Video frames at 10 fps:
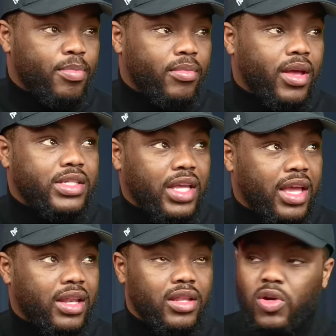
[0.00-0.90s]
Because
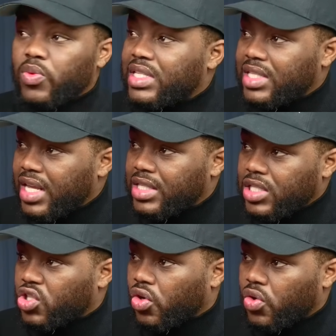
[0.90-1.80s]
again, the receipts to
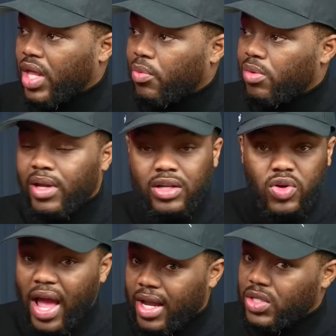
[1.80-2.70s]
show you that we've been
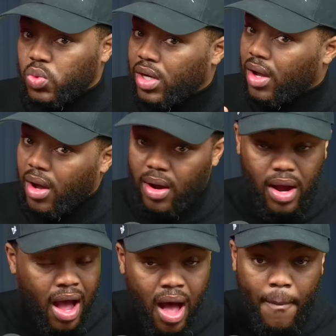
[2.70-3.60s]
tracking this one
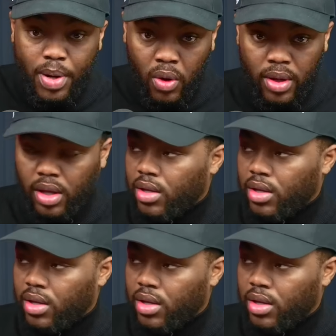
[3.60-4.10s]
on point.